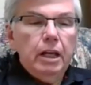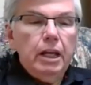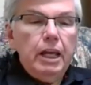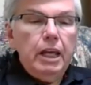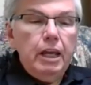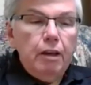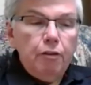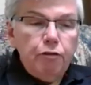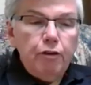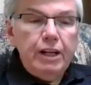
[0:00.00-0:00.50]

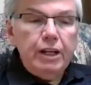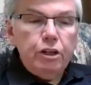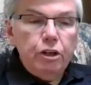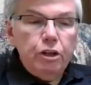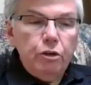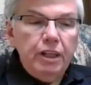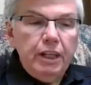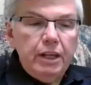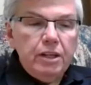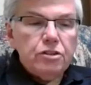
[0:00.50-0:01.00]
If we
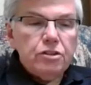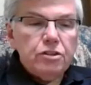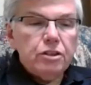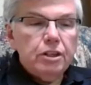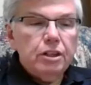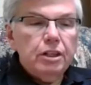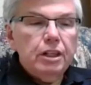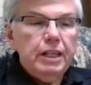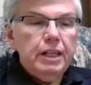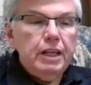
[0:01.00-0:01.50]
do
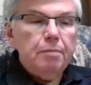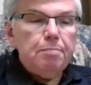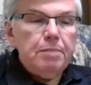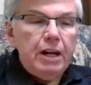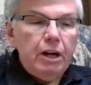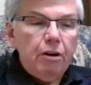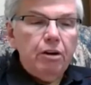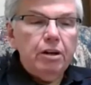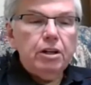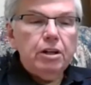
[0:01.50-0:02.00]
this, the
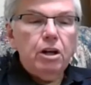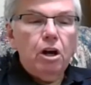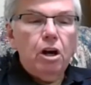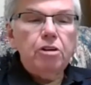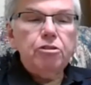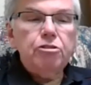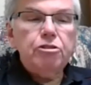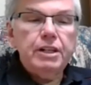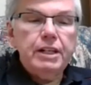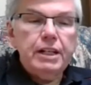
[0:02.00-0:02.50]
apparent
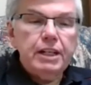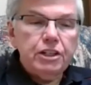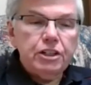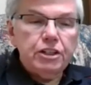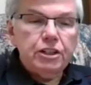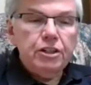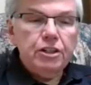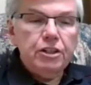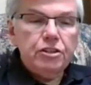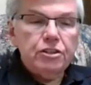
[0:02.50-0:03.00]

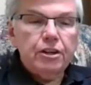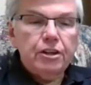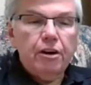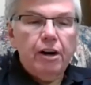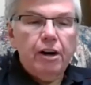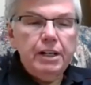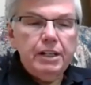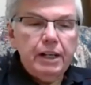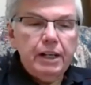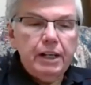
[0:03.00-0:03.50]
contradictions that
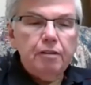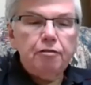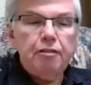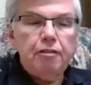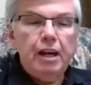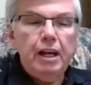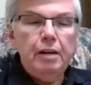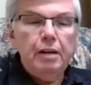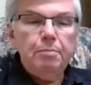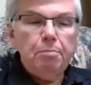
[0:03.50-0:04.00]
are
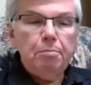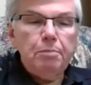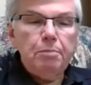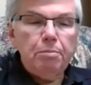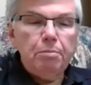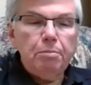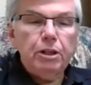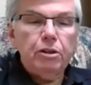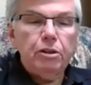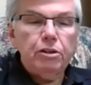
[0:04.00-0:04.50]
identified by
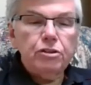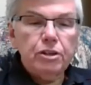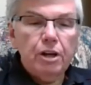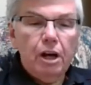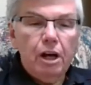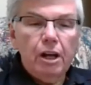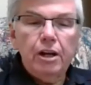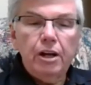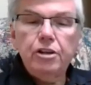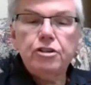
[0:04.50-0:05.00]
biblical
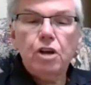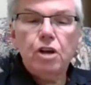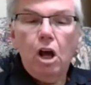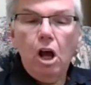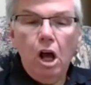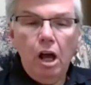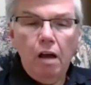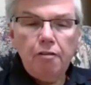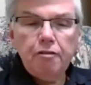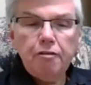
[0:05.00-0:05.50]
scholars
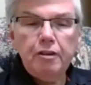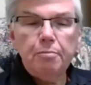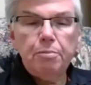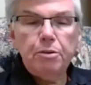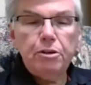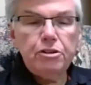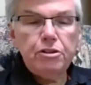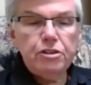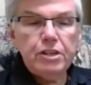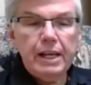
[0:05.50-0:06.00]
often
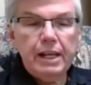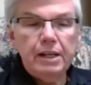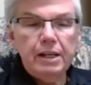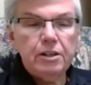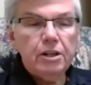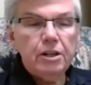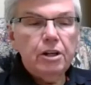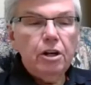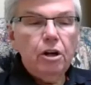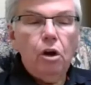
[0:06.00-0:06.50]
present
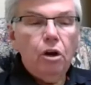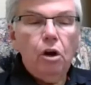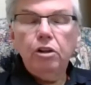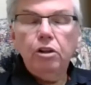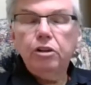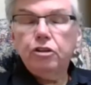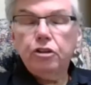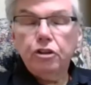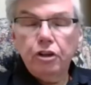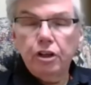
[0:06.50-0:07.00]

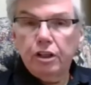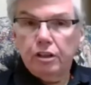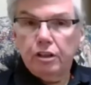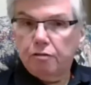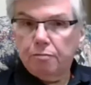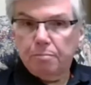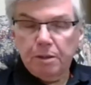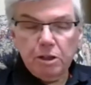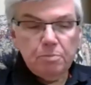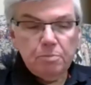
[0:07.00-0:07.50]

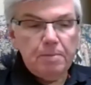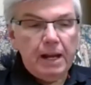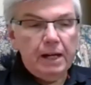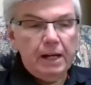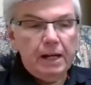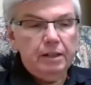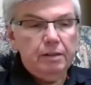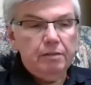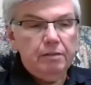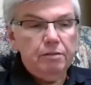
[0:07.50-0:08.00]
alternative
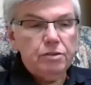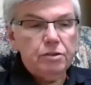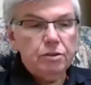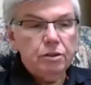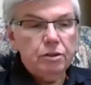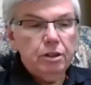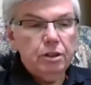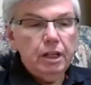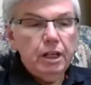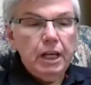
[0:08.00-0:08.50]
perspectives,
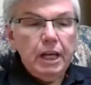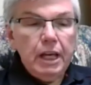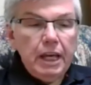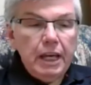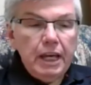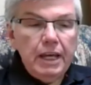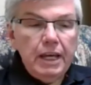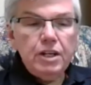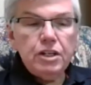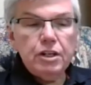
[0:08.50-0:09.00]

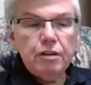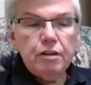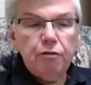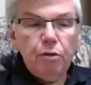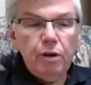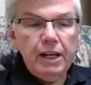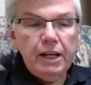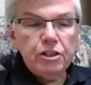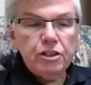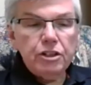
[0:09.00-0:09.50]
each of
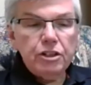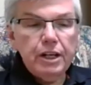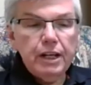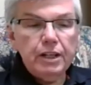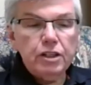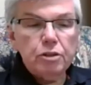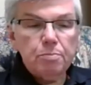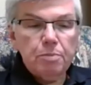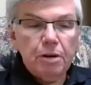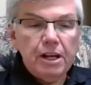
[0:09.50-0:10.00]
which
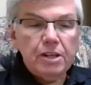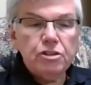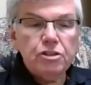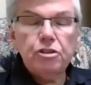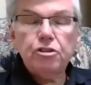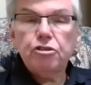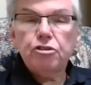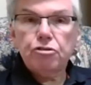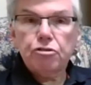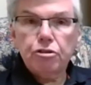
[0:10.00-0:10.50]

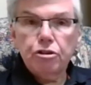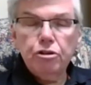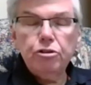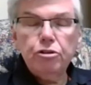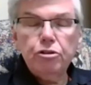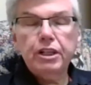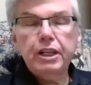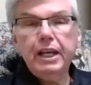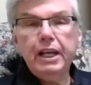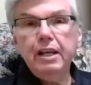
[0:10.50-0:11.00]
expresses
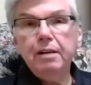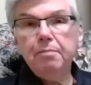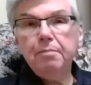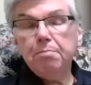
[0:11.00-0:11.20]
truth in